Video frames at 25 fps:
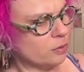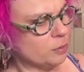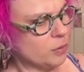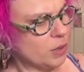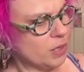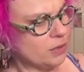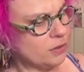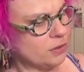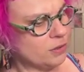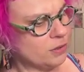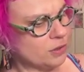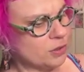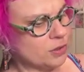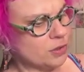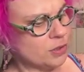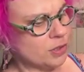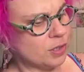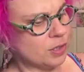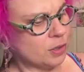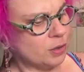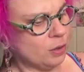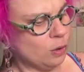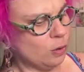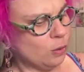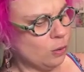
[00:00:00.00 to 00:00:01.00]
message
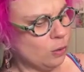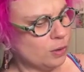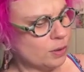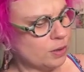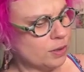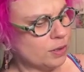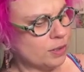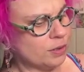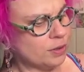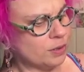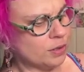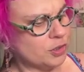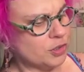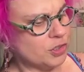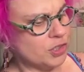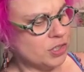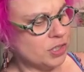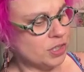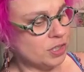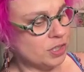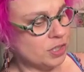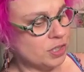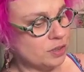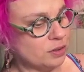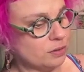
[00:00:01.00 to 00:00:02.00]
encoded in the
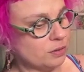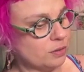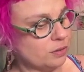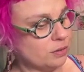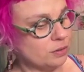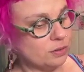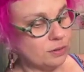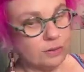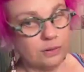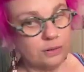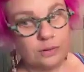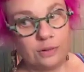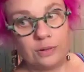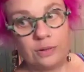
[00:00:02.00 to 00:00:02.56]
genes.